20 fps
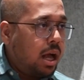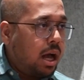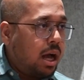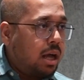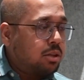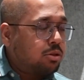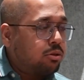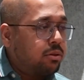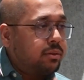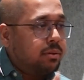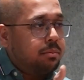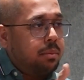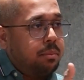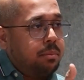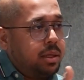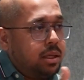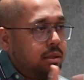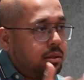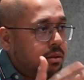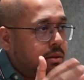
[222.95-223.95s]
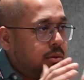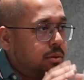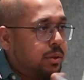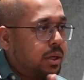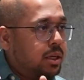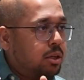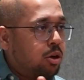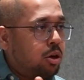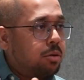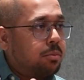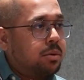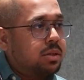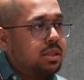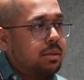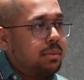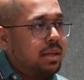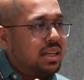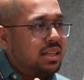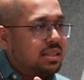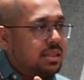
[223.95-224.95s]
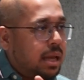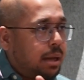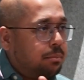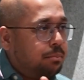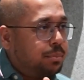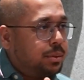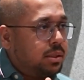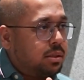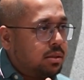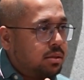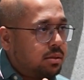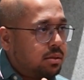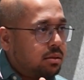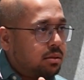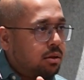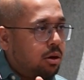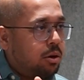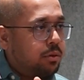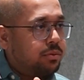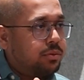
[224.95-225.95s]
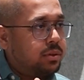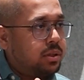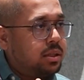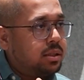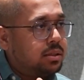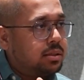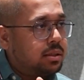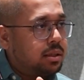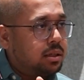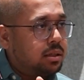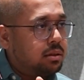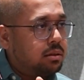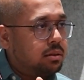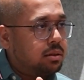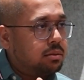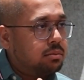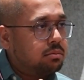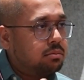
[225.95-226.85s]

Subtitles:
So David, maybe you can talk about some examples of recent